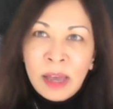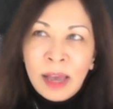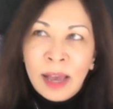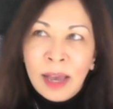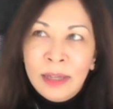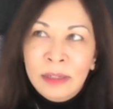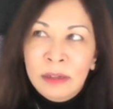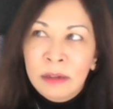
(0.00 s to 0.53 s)

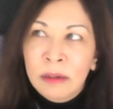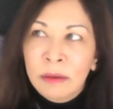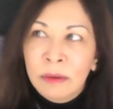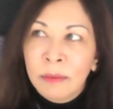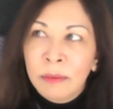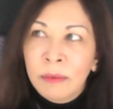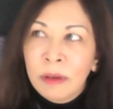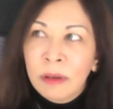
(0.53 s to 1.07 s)
had
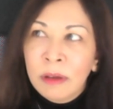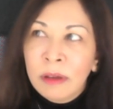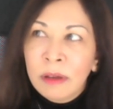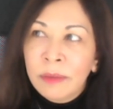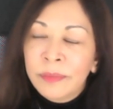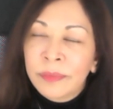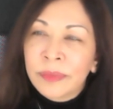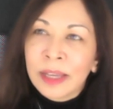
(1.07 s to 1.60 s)

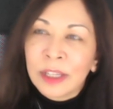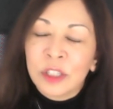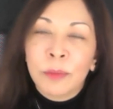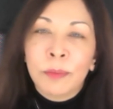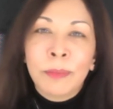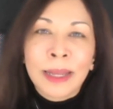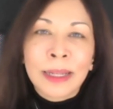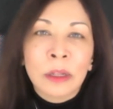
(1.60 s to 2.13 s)
to
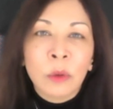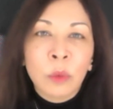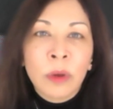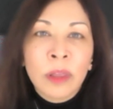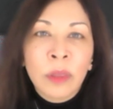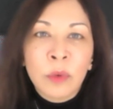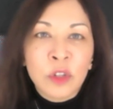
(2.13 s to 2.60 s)
battle with,